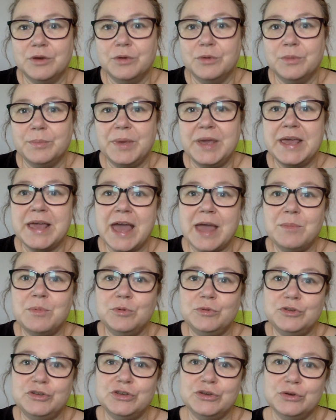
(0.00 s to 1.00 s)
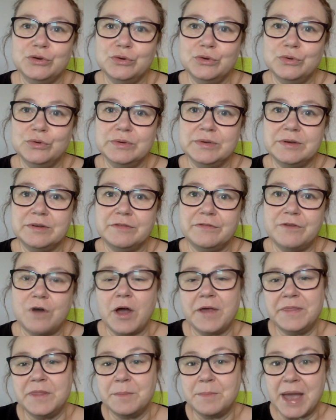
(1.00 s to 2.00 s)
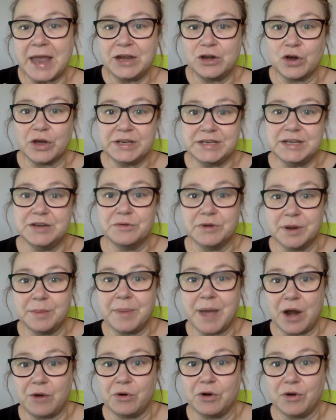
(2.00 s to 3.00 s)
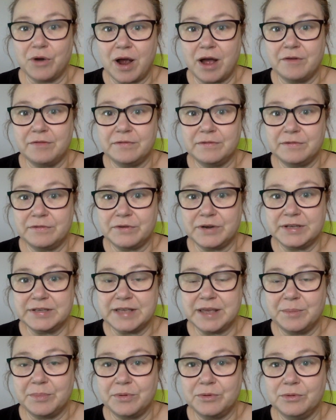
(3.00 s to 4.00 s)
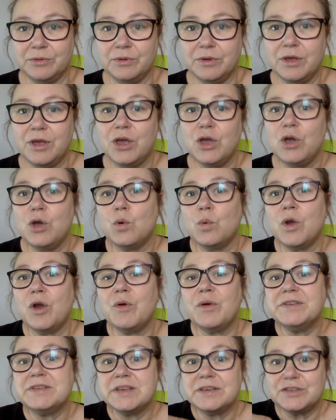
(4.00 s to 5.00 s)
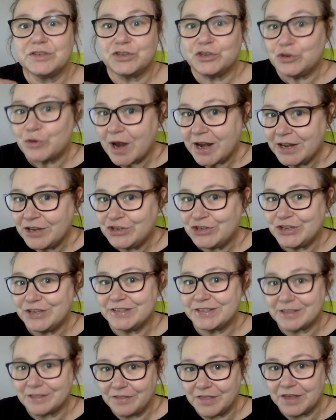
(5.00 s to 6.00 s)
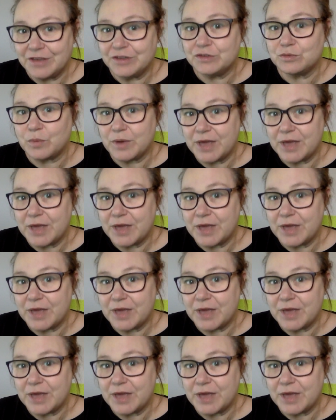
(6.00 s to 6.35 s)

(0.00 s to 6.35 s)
being able to find the main idea in a paragraph. for example. Whereas strategies are things we